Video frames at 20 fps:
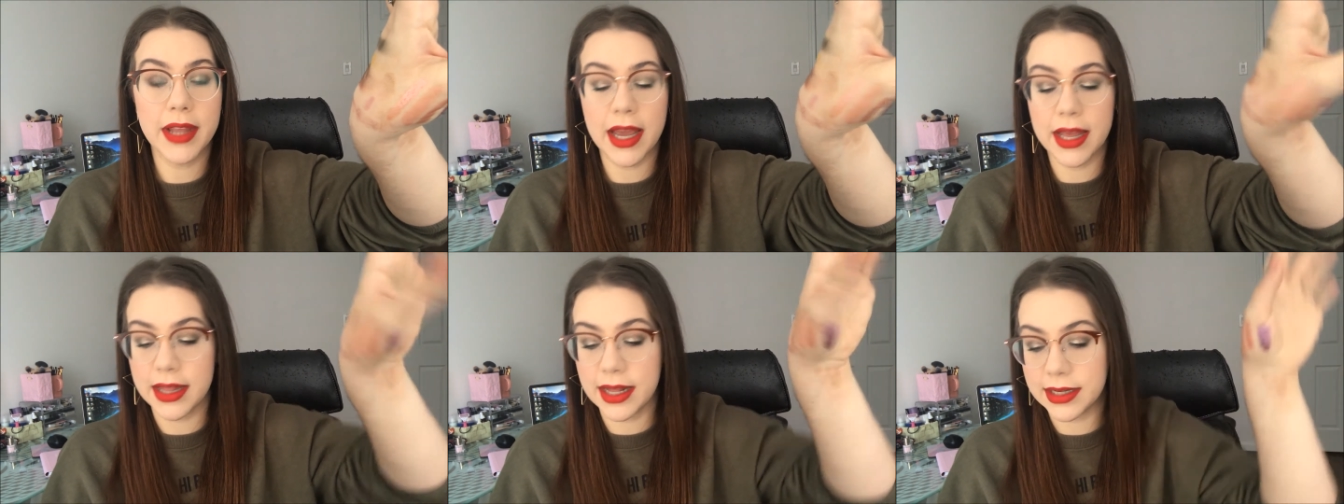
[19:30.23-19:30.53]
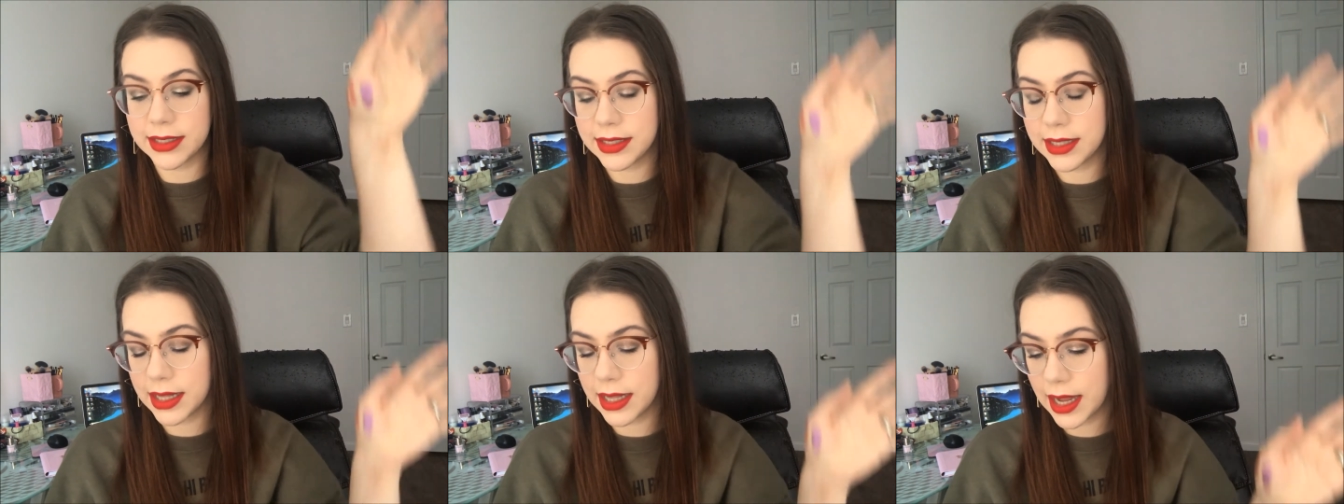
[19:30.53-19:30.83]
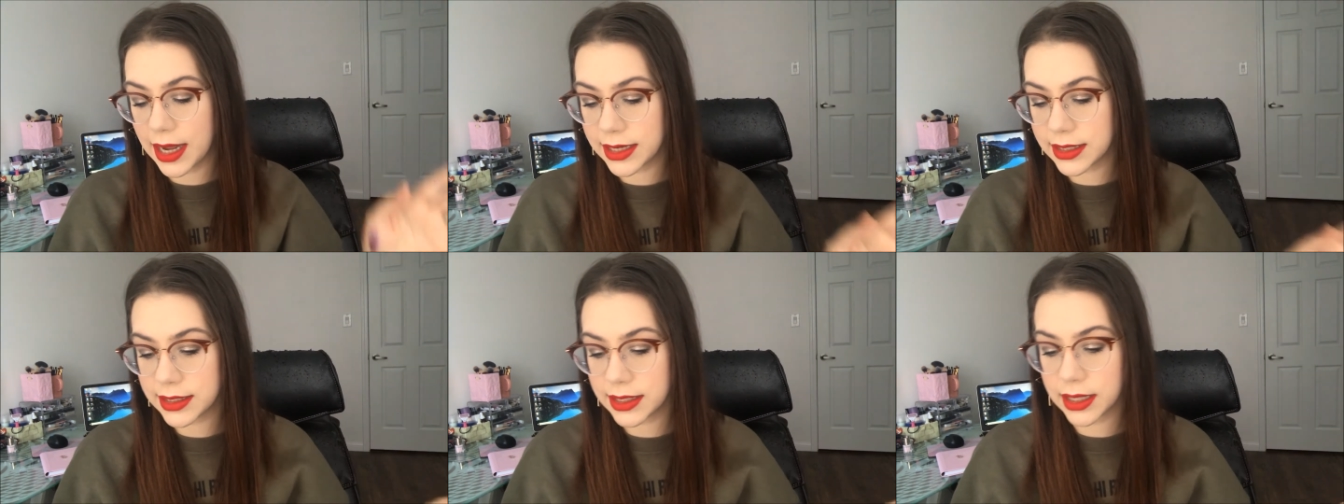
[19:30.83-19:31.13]
And that's the
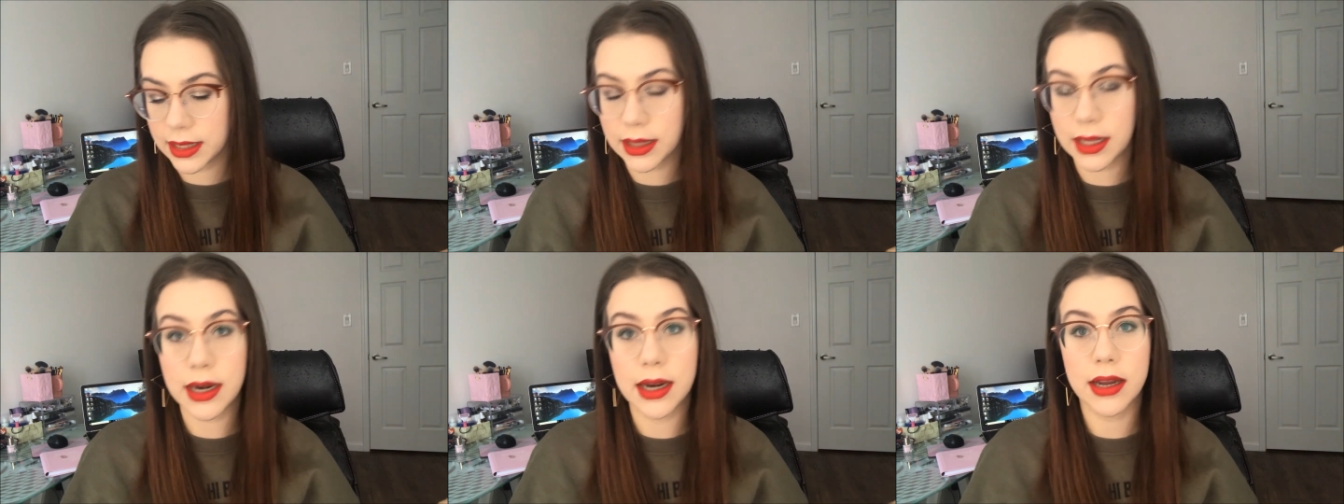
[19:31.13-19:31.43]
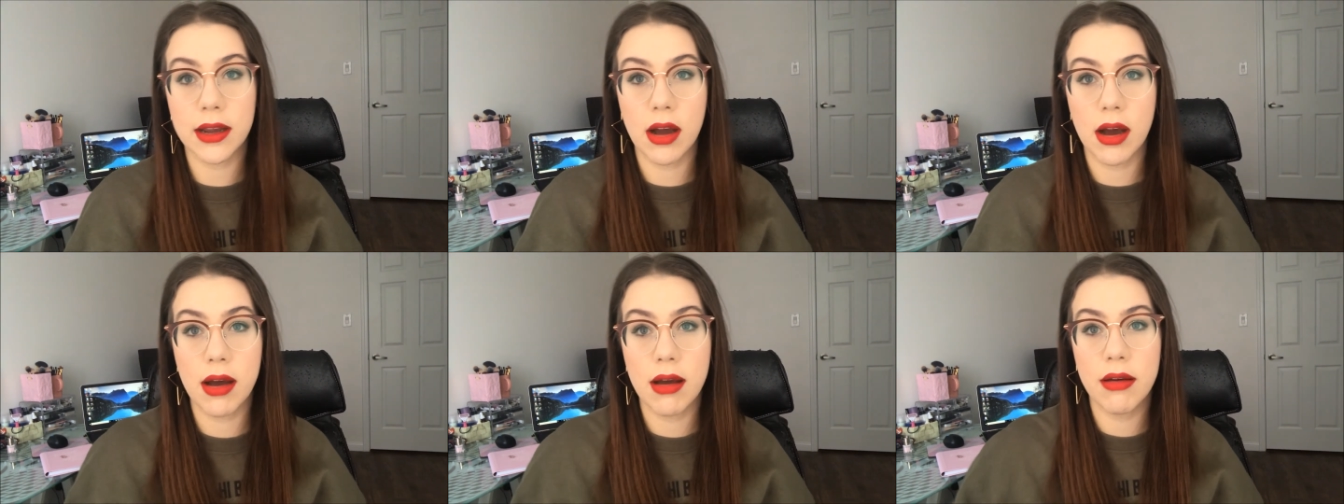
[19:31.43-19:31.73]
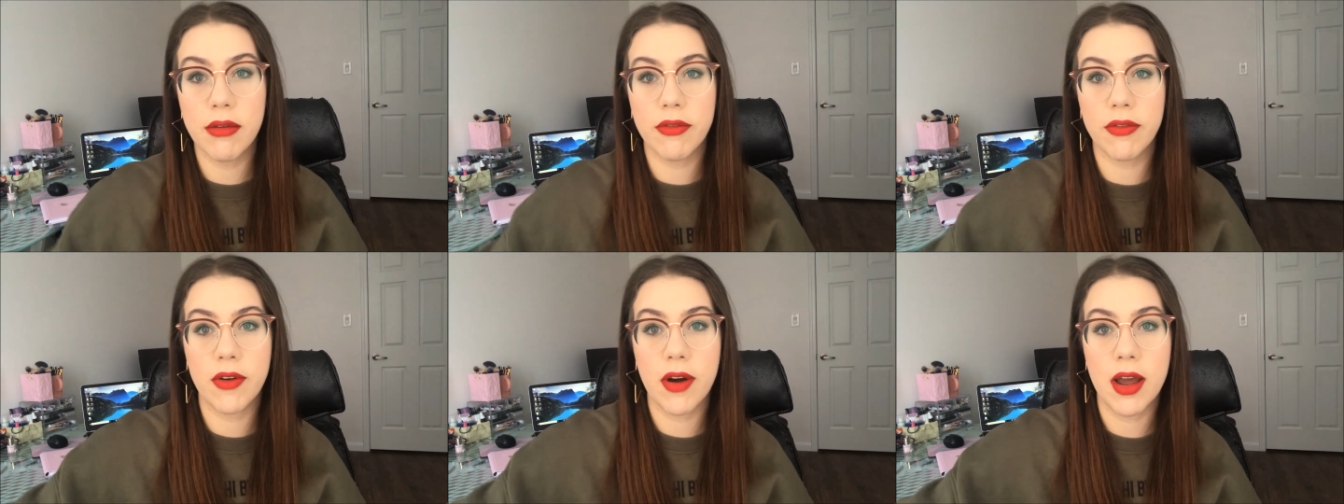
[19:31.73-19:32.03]
last thing that I
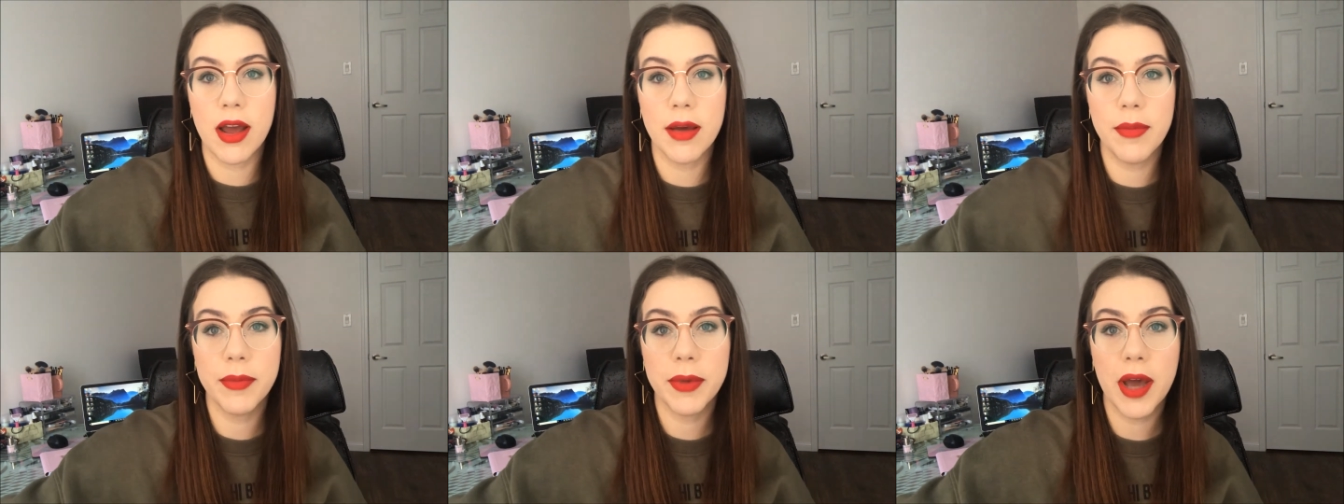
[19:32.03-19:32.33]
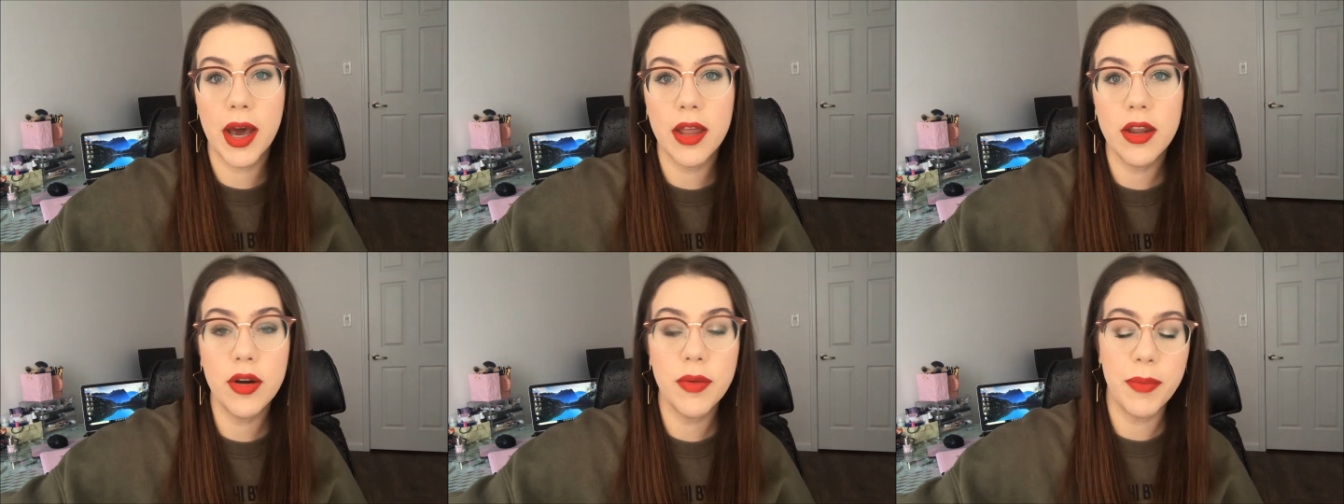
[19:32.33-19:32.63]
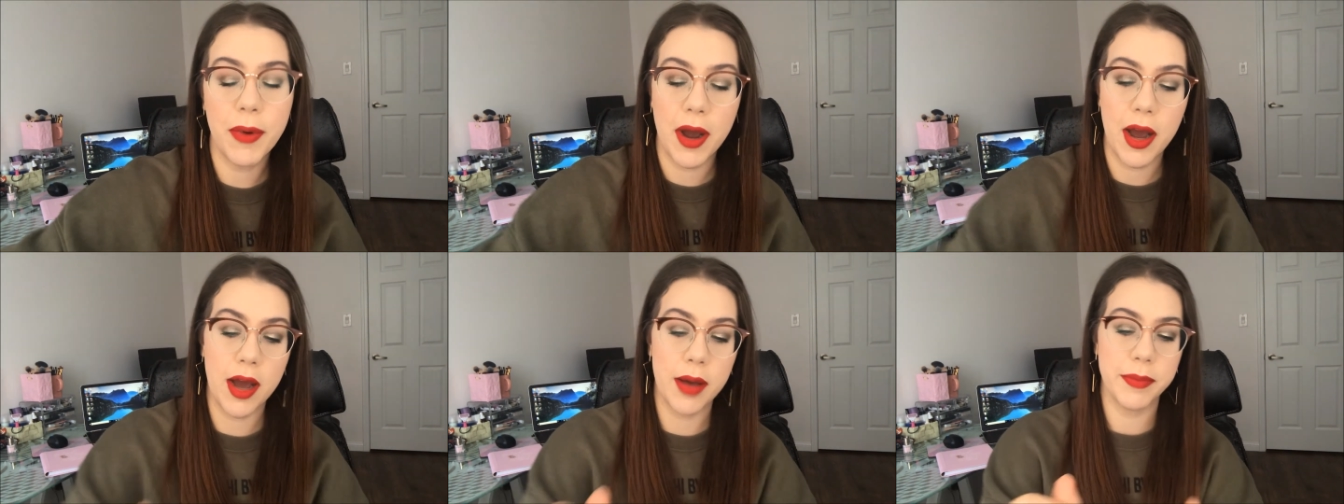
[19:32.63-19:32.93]
got from
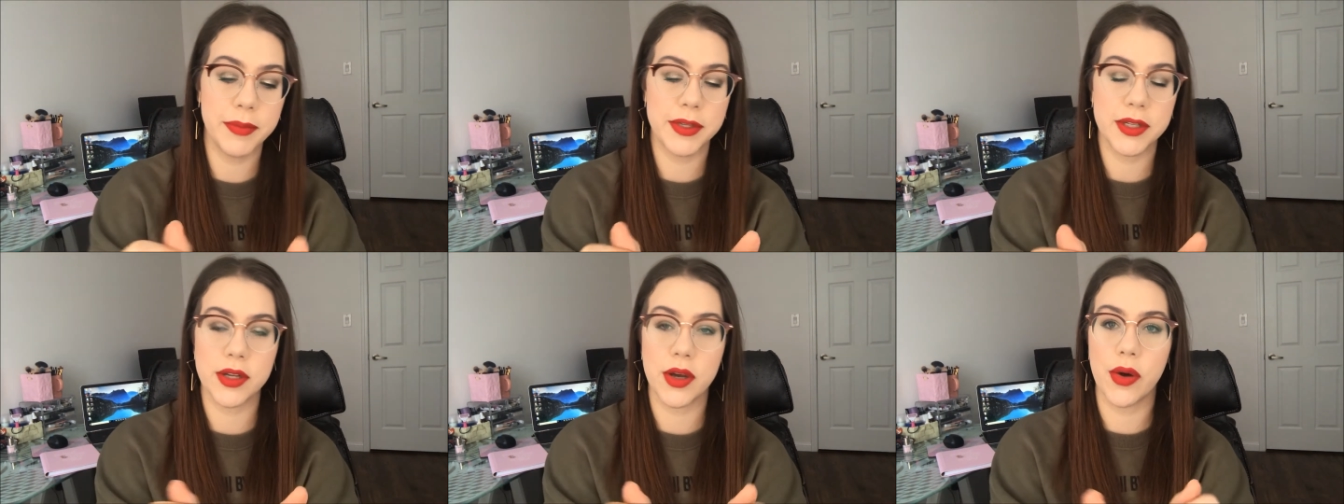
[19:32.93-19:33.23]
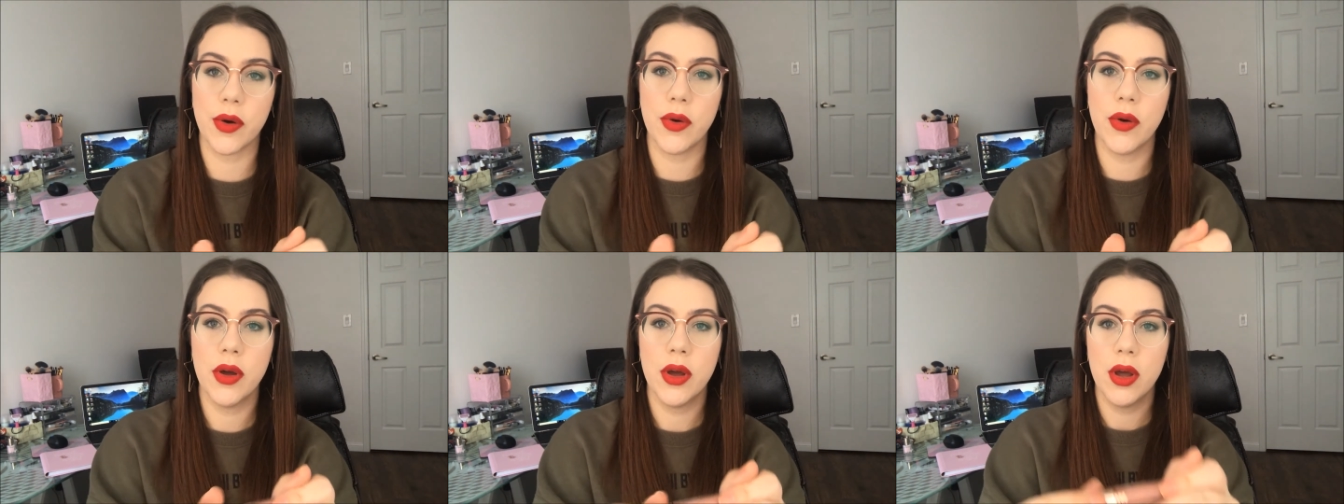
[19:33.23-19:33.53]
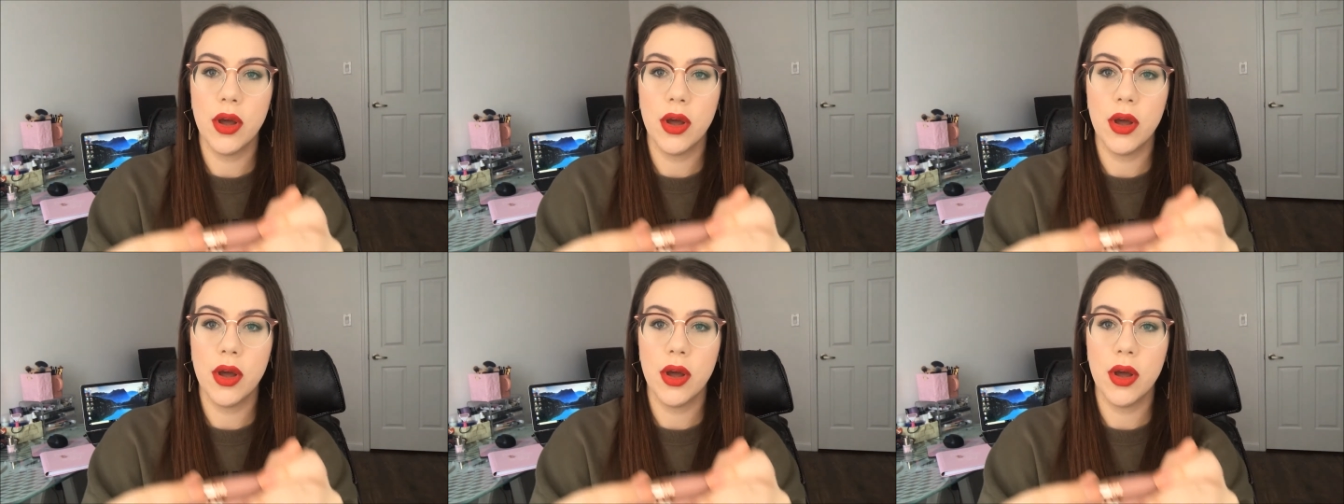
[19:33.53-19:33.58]
Colourpop. So